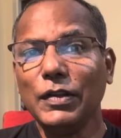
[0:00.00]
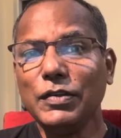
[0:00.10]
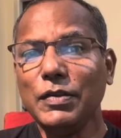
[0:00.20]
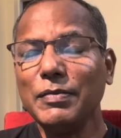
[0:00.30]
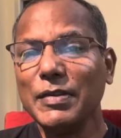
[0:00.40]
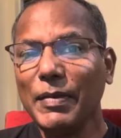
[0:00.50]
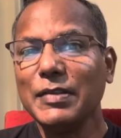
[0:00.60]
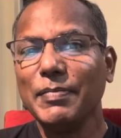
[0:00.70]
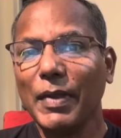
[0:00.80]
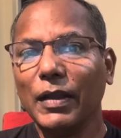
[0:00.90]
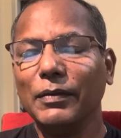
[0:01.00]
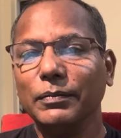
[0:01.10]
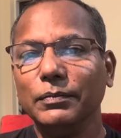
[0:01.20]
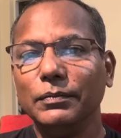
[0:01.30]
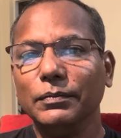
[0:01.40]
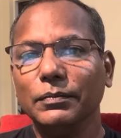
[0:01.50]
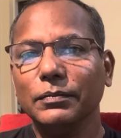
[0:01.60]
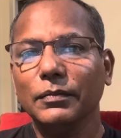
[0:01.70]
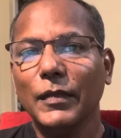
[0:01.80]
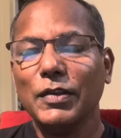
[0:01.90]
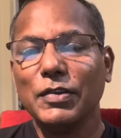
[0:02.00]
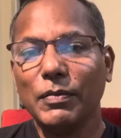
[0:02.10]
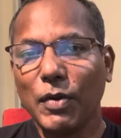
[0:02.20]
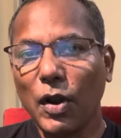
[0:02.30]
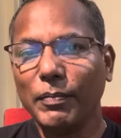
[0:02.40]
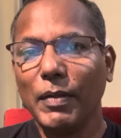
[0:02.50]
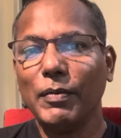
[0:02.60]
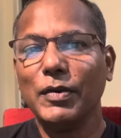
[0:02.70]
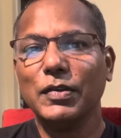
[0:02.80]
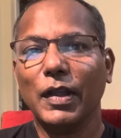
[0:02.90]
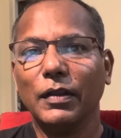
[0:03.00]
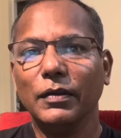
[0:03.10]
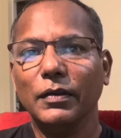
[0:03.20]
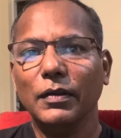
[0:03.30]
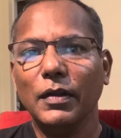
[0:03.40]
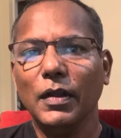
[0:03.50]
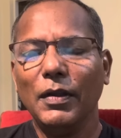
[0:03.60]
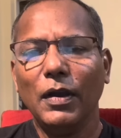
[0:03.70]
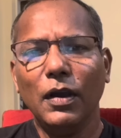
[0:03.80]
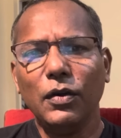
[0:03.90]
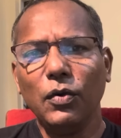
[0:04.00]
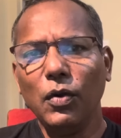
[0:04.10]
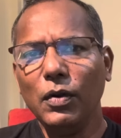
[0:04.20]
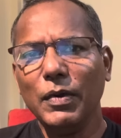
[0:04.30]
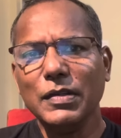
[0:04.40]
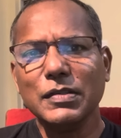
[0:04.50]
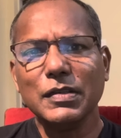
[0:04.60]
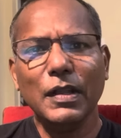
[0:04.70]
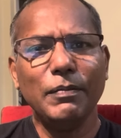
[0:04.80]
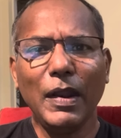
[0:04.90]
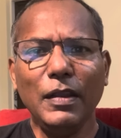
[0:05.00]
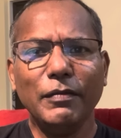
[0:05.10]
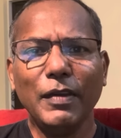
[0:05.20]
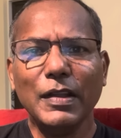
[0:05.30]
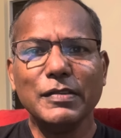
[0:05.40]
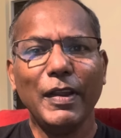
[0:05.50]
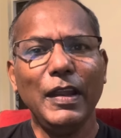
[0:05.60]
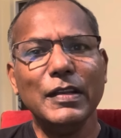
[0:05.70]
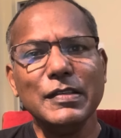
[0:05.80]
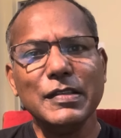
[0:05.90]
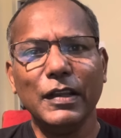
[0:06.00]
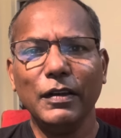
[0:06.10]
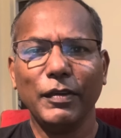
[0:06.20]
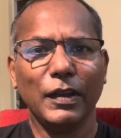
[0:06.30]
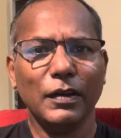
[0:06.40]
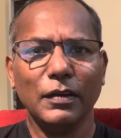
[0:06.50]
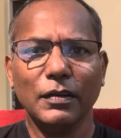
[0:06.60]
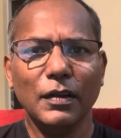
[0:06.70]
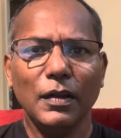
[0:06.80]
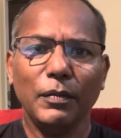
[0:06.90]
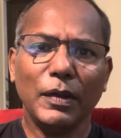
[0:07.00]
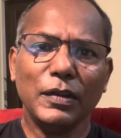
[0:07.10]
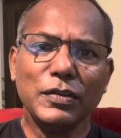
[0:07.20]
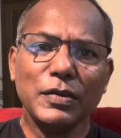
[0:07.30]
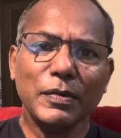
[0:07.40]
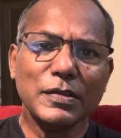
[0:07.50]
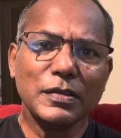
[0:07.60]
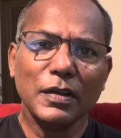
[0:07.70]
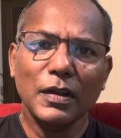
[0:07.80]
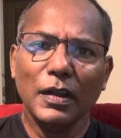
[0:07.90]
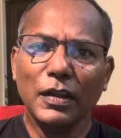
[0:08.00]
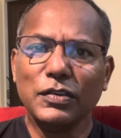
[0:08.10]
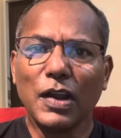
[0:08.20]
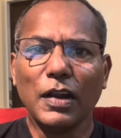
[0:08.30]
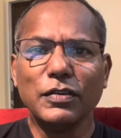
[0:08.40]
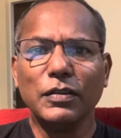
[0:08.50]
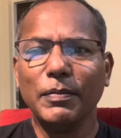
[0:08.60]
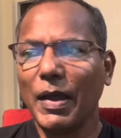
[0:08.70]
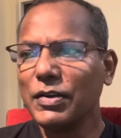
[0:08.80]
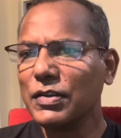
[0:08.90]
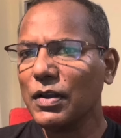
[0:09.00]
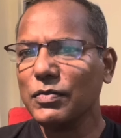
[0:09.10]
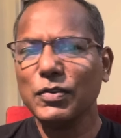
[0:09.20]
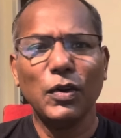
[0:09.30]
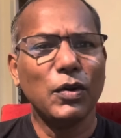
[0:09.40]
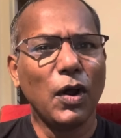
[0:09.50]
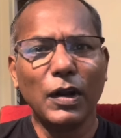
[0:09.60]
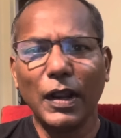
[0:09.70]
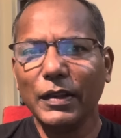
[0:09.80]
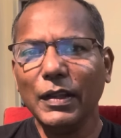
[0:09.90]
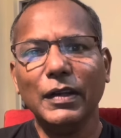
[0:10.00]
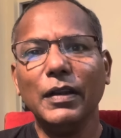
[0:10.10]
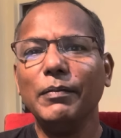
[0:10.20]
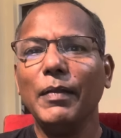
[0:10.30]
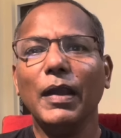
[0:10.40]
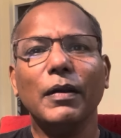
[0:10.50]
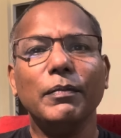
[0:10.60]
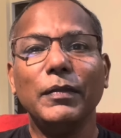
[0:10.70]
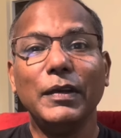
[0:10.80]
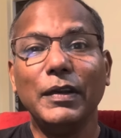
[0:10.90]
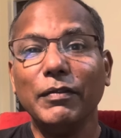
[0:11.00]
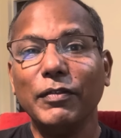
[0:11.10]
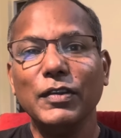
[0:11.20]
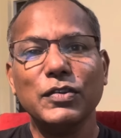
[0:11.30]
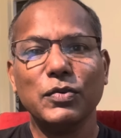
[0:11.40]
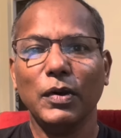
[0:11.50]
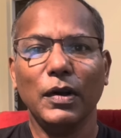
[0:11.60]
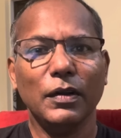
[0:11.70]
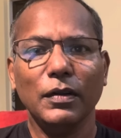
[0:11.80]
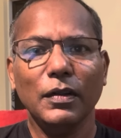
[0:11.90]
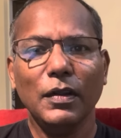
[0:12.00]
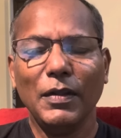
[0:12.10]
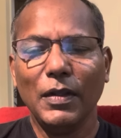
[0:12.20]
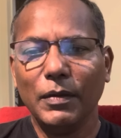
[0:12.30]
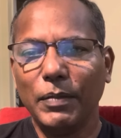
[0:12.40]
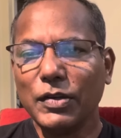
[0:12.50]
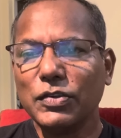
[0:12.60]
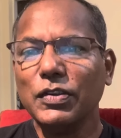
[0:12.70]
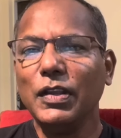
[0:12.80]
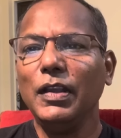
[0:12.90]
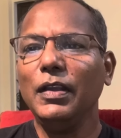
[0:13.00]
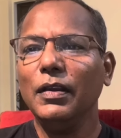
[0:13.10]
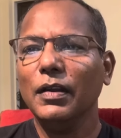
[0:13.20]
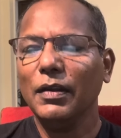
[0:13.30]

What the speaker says: She was a peacemaker. She brought people together. Her role was in many ways very insignificant. Whether she was in charge of the parish council or not, I think didn't make a difference to her. But she